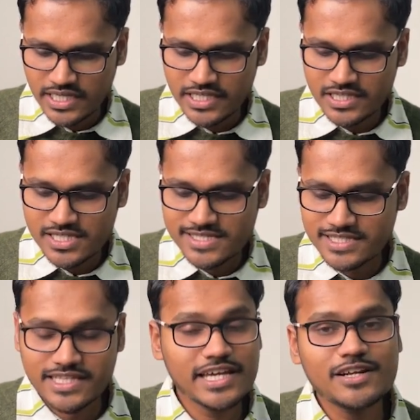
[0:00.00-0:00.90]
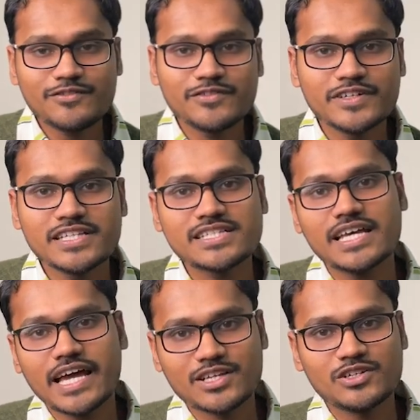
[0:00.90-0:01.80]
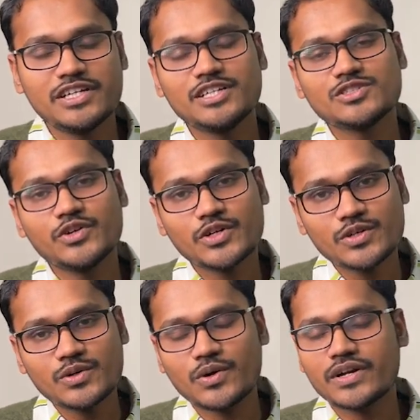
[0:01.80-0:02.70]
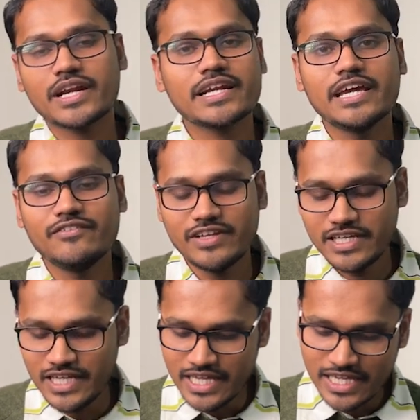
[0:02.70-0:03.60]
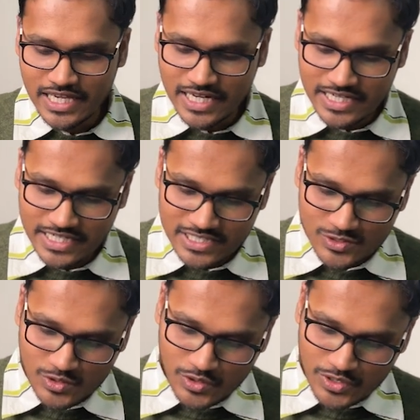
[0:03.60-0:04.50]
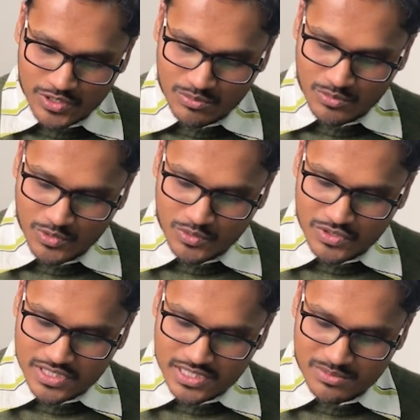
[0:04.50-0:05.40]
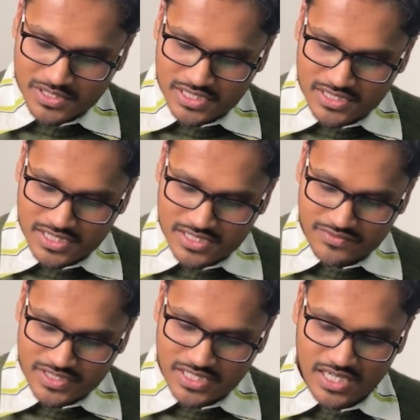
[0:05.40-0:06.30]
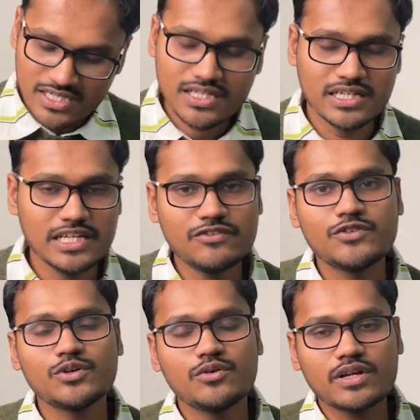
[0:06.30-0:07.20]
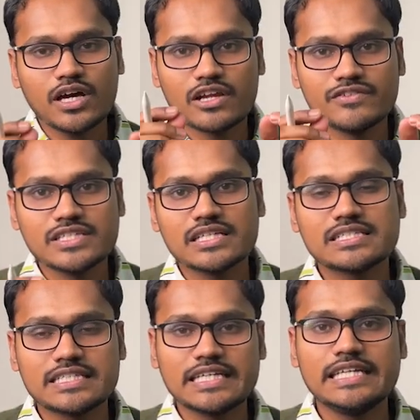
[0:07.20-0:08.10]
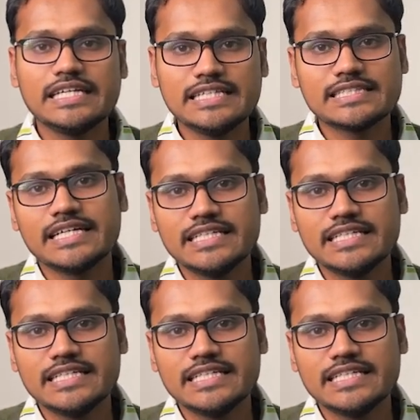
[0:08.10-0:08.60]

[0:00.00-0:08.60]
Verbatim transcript: In the third phase, actually it is going to contract heavily and it is going to move the substances which are left over or which are sticking inside